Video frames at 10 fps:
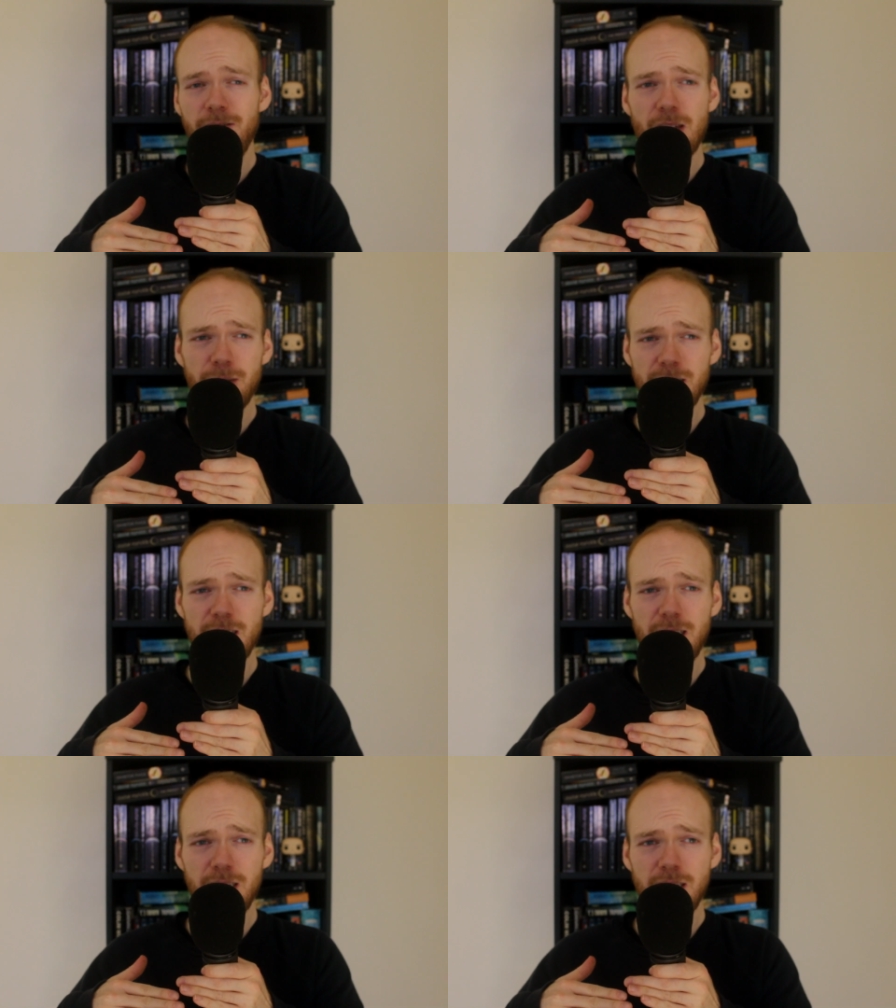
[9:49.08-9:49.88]
if that makes
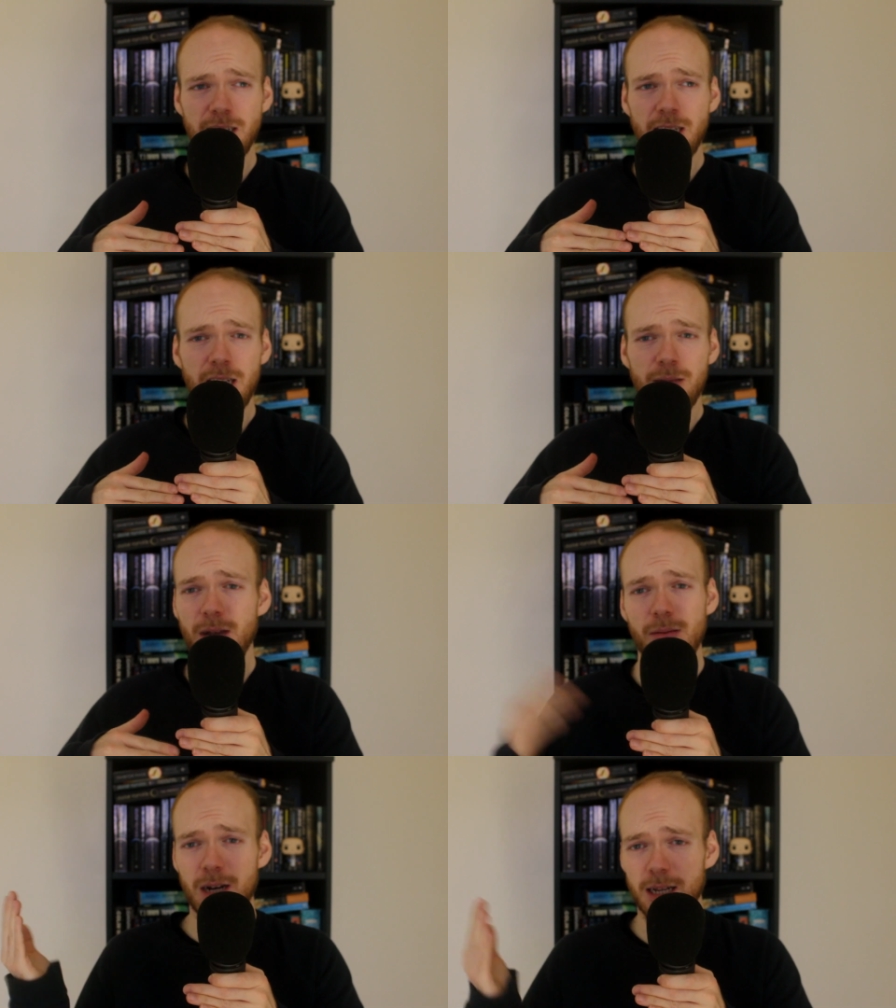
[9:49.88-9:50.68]
sense.
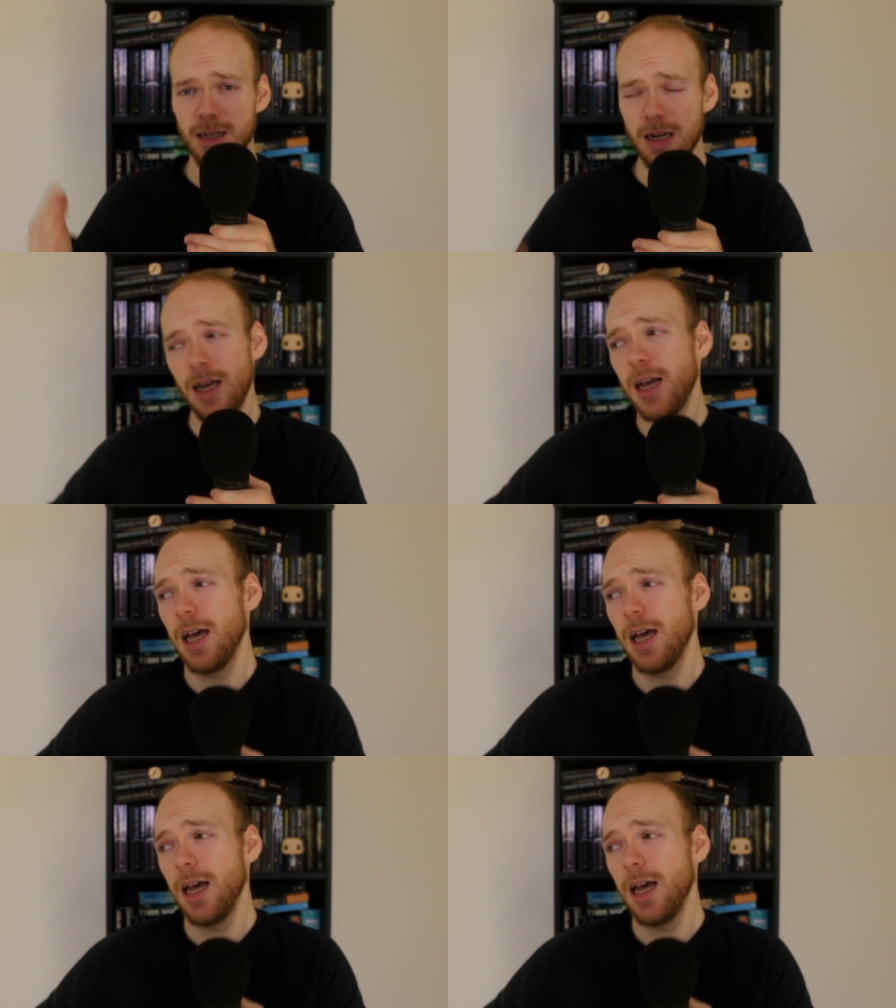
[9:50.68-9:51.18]
Maybe it doesn't.